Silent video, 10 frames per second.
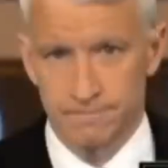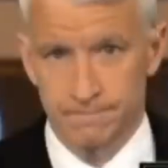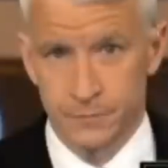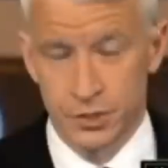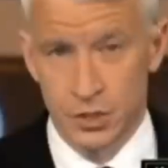
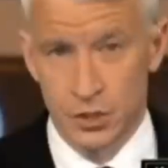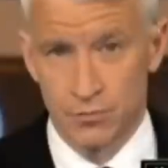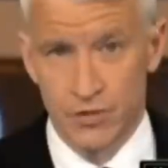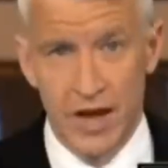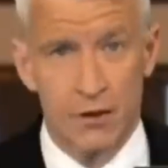So
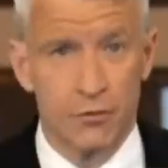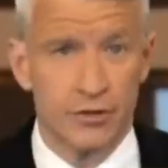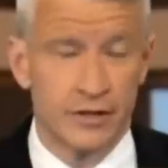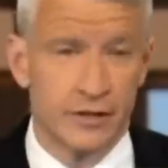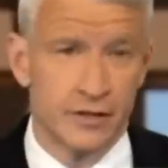now with
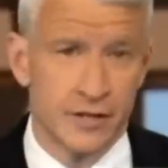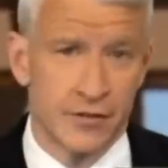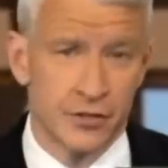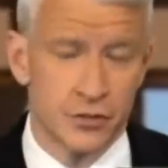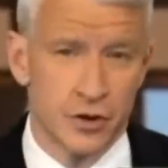the, his
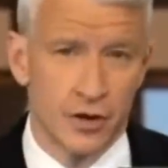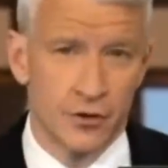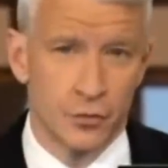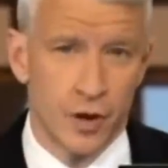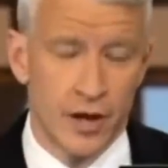ethics trial
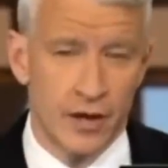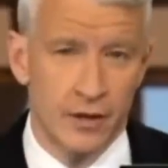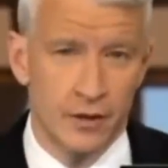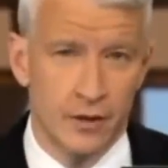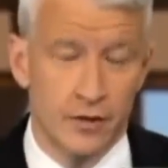underway,
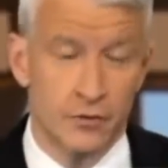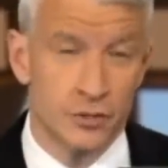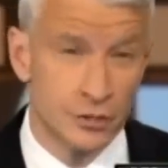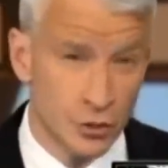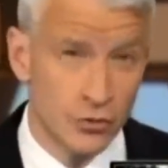there's a
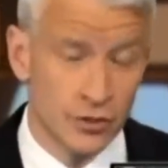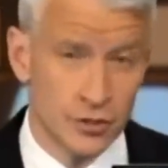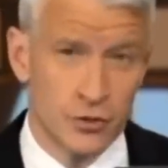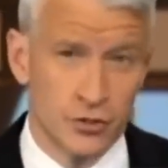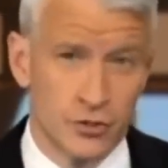new
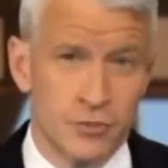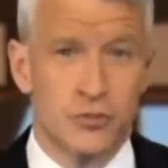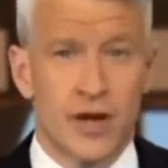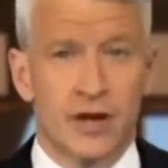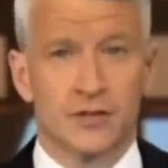excuse. Mister
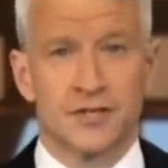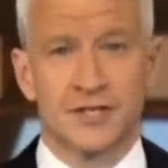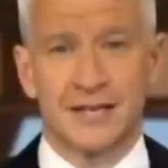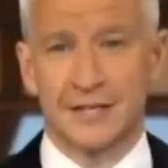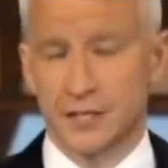Rangel says
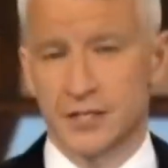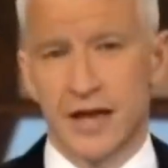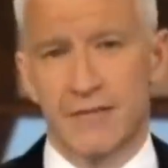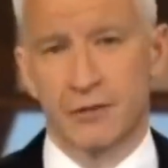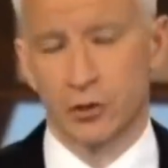he doesn't
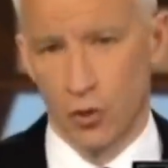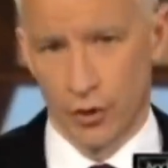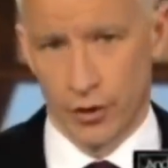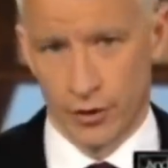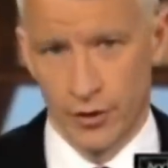have a lawyer.